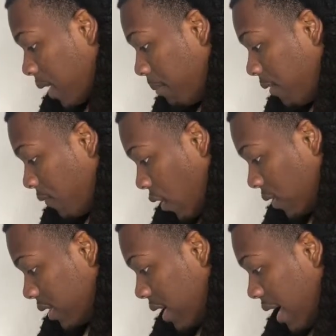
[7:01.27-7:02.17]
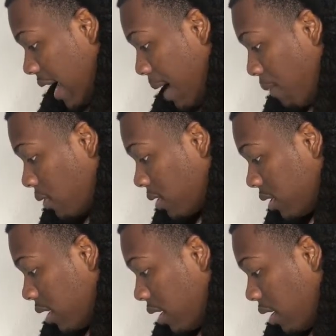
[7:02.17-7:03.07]
But first, and most
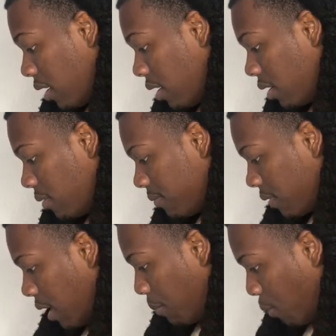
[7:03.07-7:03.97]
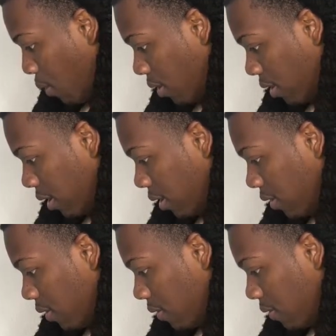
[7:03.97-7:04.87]
importantly,
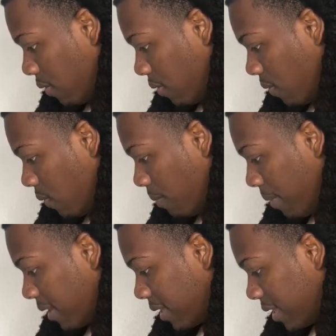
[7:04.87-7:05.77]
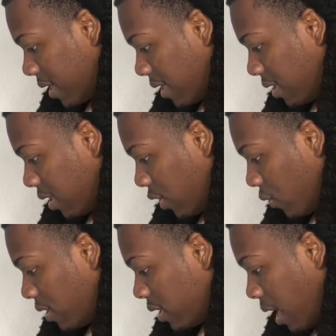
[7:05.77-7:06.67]
we must discuss the
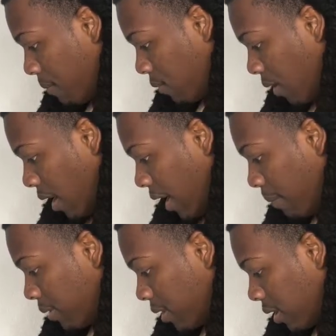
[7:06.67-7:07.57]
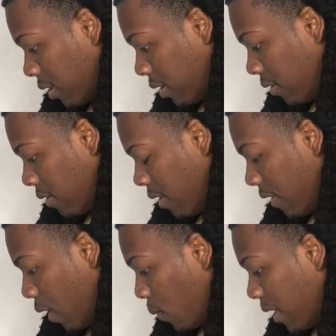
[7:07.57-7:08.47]
three samurai in particular
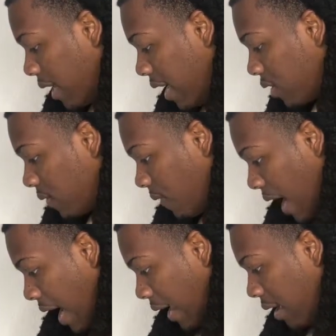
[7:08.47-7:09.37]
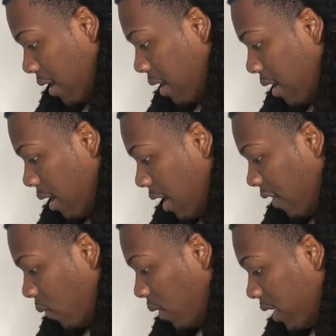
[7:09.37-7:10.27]
that we need to find.
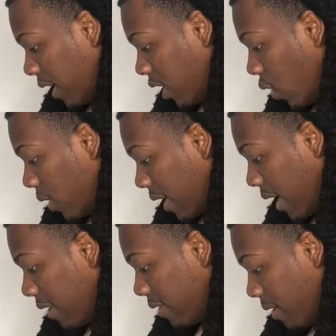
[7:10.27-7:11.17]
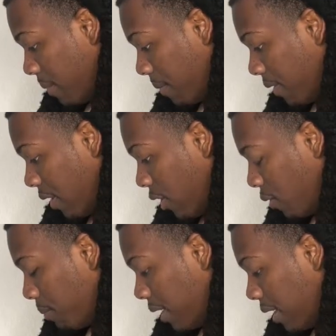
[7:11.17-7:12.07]
If we can locate them, there
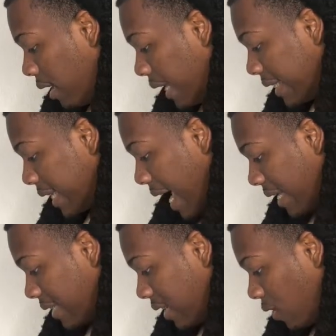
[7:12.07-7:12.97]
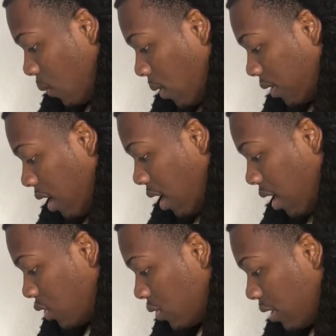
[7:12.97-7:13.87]
will be an assassin worth
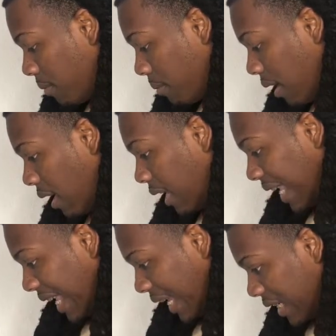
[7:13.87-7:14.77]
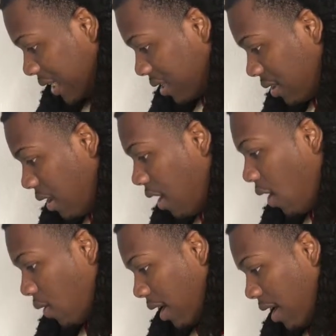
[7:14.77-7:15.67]
100 men each.
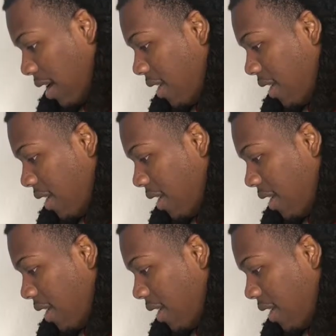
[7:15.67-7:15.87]
Okay.